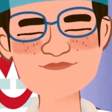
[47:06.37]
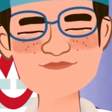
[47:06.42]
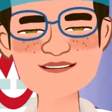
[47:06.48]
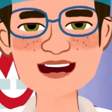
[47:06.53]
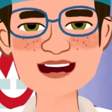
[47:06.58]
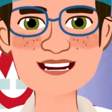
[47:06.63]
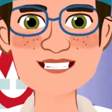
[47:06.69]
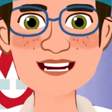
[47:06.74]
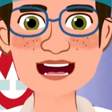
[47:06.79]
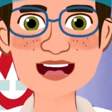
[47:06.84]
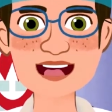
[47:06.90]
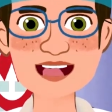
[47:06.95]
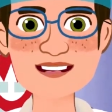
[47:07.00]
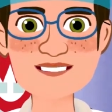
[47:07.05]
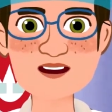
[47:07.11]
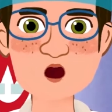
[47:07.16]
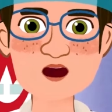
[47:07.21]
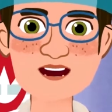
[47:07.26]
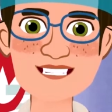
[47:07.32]
were affecting
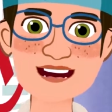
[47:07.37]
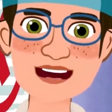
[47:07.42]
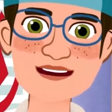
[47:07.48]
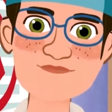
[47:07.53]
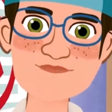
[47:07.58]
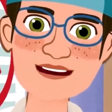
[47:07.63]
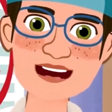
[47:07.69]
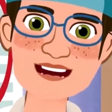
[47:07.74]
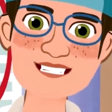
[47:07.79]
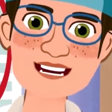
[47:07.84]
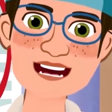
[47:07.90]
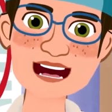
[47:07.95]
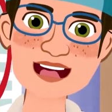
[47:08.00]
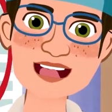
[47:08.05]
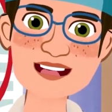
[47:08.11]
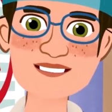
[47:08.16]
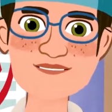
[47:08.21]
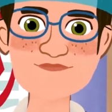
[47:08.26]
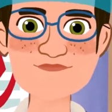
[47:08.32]
my hormonal
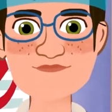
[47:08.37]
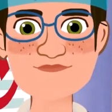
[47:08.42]
balance,